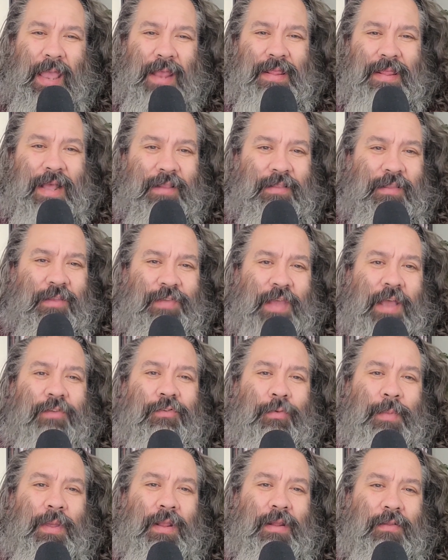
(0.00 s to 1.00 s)
And that's a
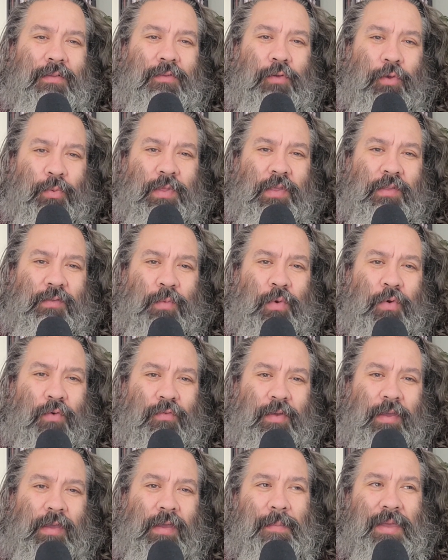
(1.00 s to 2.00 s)
detriment to this
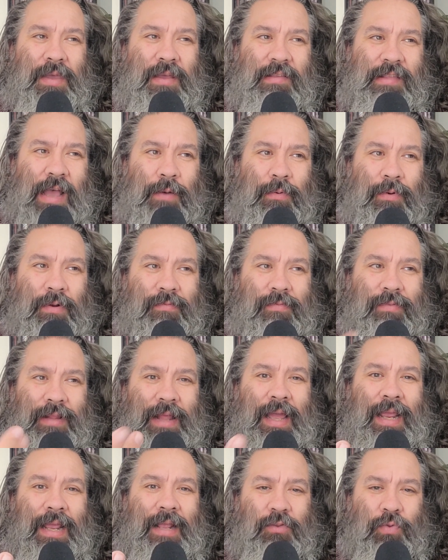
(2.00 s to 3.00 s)
movie, because I would have
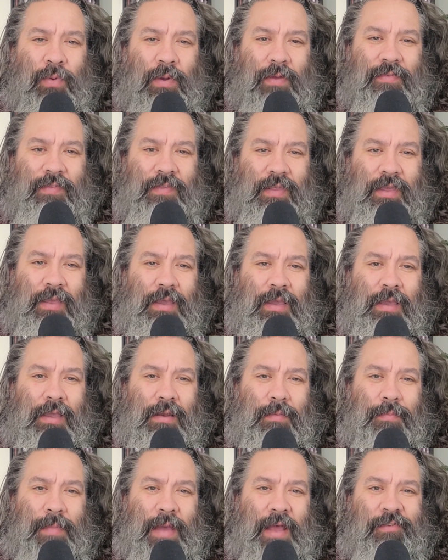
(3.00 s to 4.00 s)
liked to have
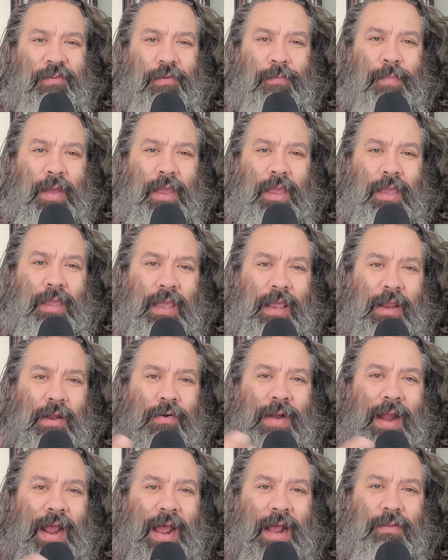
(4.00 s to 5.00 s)
seen Magic Mike
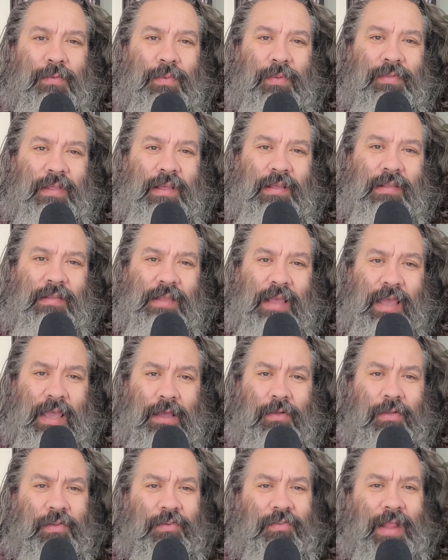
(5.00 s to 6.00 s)
interact with these
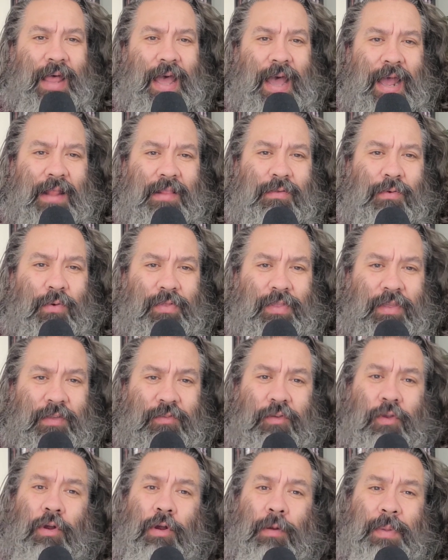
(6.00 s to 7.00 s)
English lads or
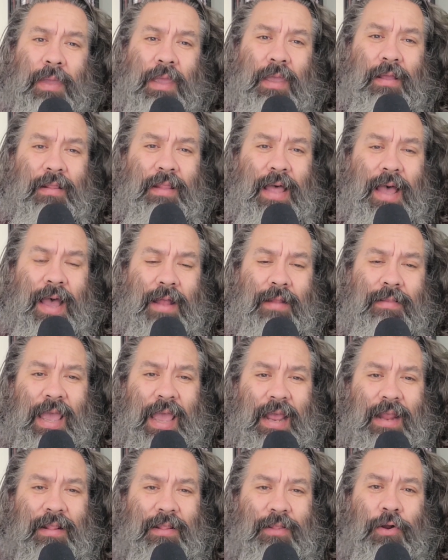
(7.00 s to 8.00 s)
these European lads
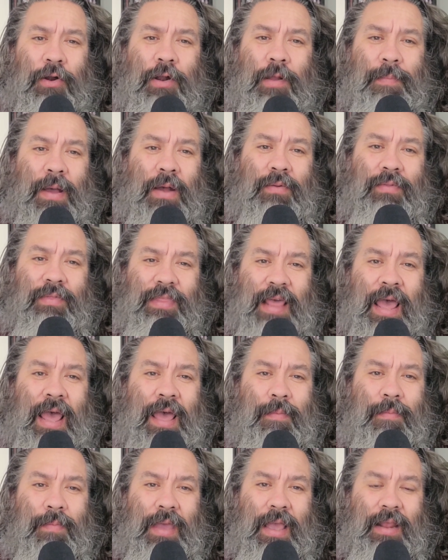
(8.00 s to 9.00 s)
and learn about
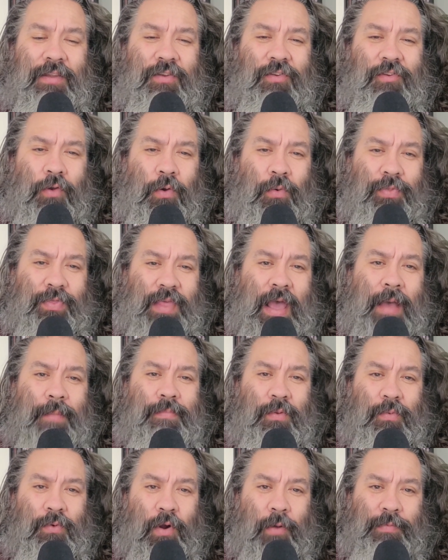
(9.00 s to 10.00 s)
them and show them
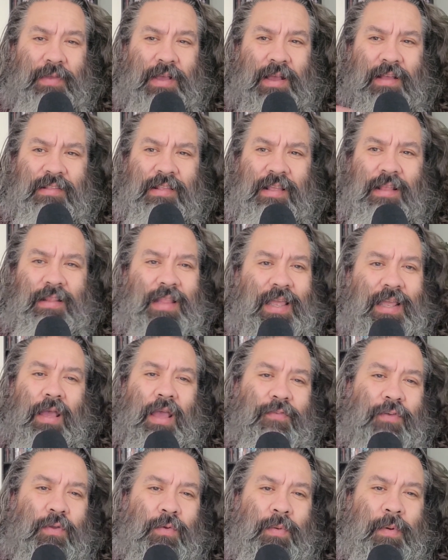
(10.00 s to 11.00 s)
the ropes. Because, like,
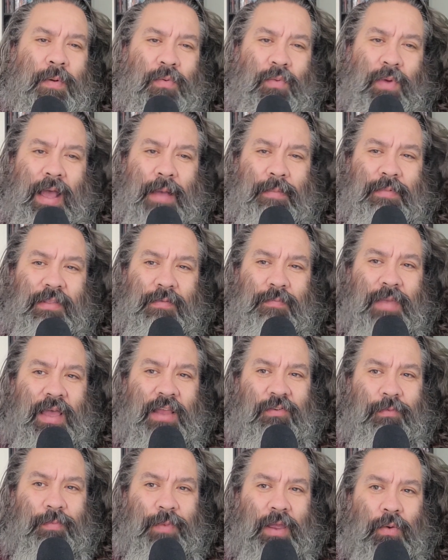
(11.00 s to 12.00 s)
if you remember what happens in
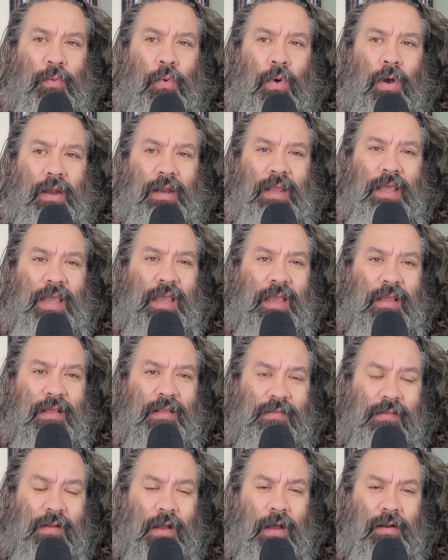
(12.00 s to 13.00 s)
Magic Mike 1, he
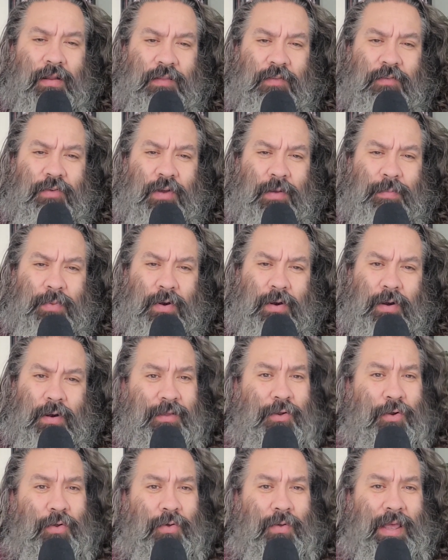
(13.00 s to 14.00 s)
is not a stripper,
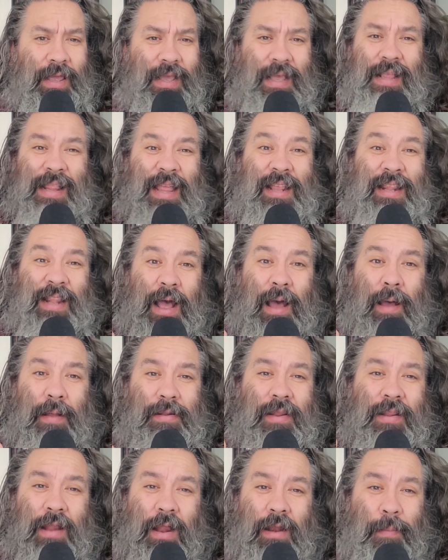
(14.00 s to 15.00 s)
you know, like, he like
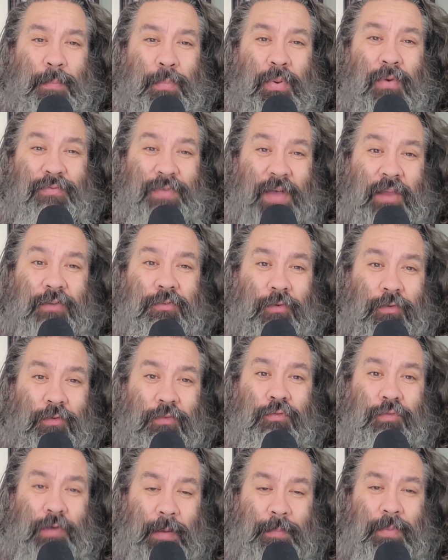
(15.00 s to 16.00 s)
not a professional
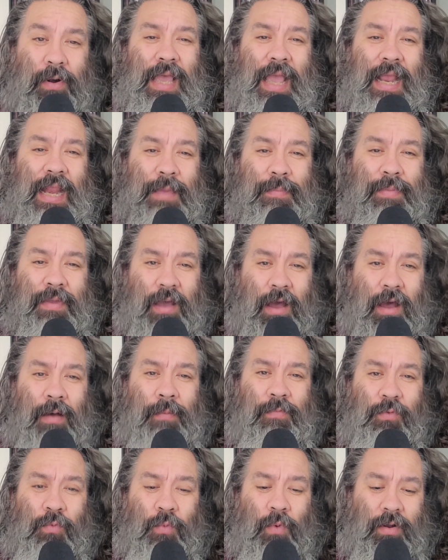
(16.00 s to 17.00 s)
stripper. And he
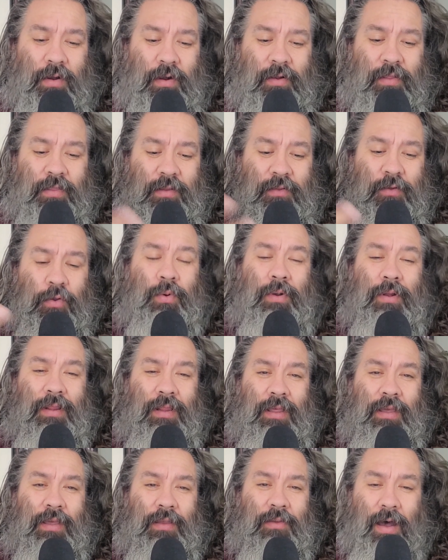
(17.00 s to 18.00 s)
becomes one under the
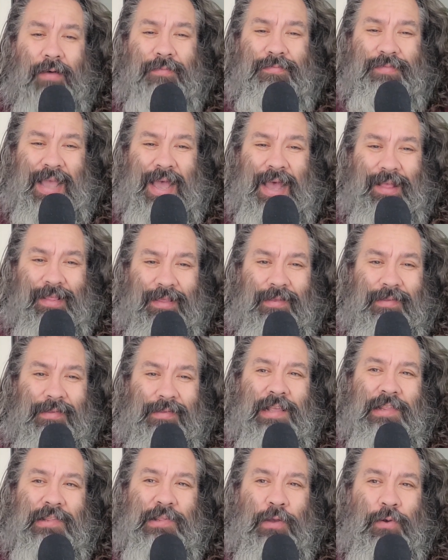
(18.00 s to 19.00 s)
tutelage of
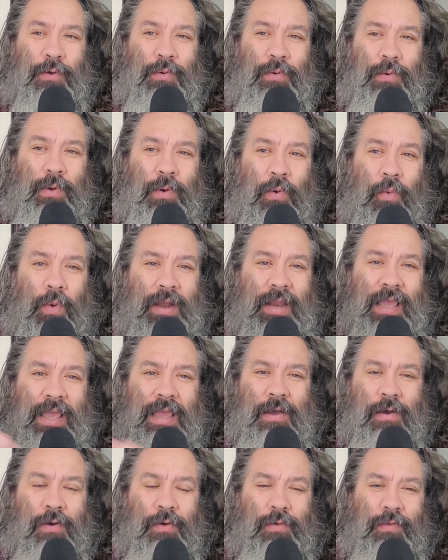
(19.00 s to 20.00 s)
Dallas. So when he
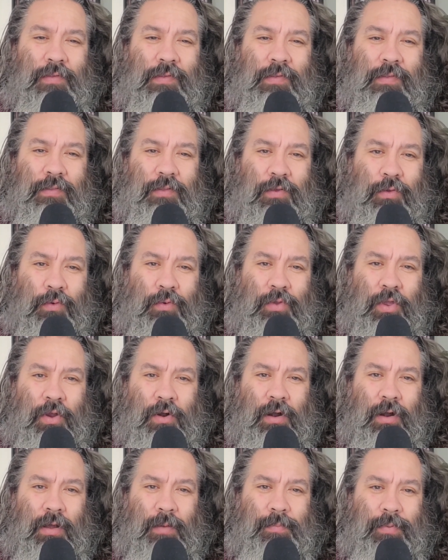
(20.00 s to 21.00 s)
goes to
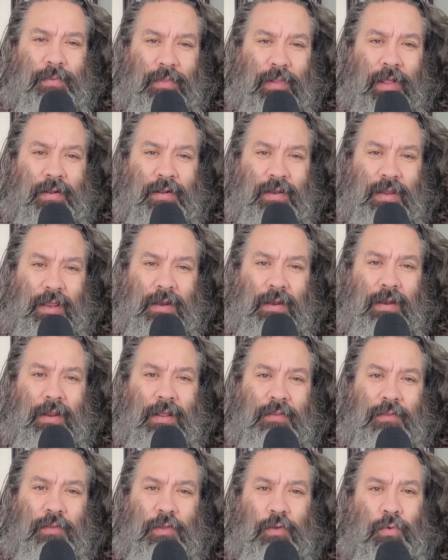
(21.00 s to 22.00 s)
Europe, London,
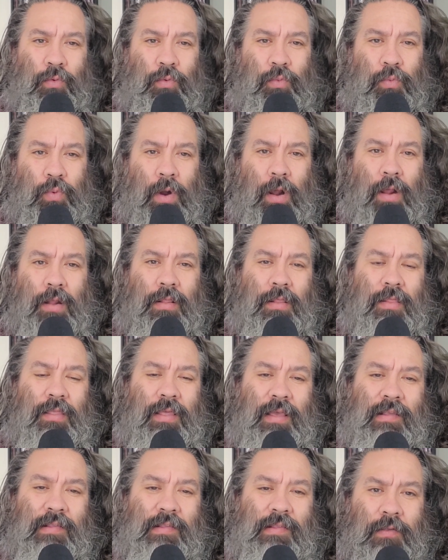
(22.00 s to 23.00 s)
to run
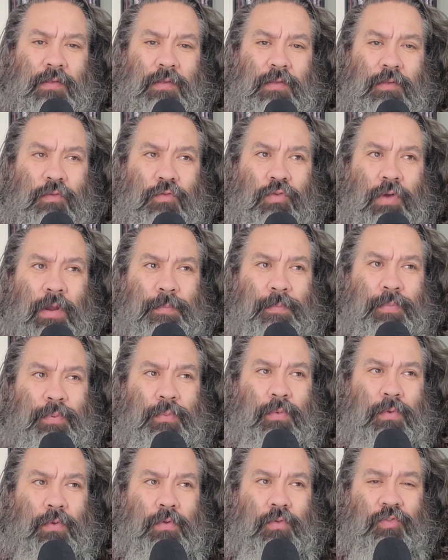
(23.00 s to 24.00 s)
this strip
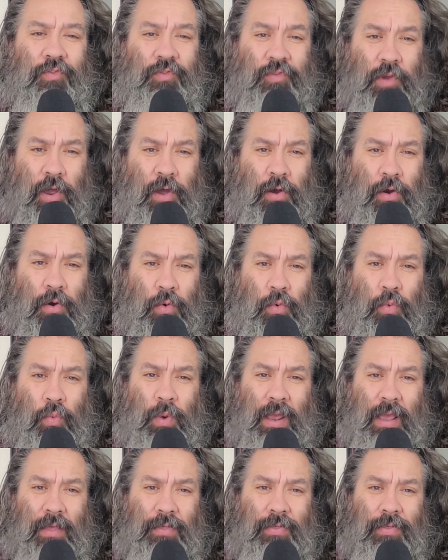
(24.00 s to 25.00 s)
show
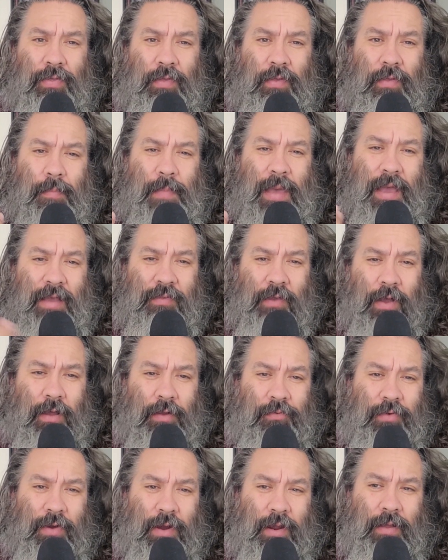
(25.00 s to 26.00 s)
with
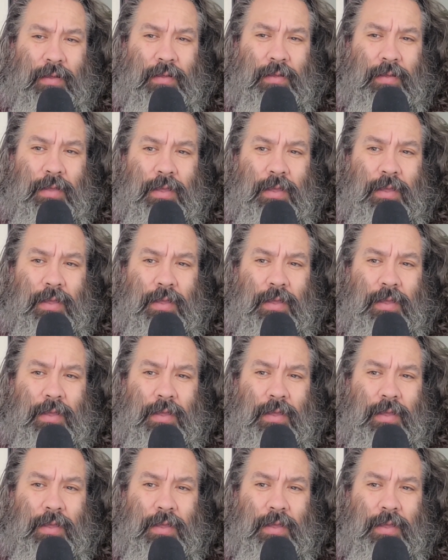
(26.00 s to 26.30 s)
Maxandra,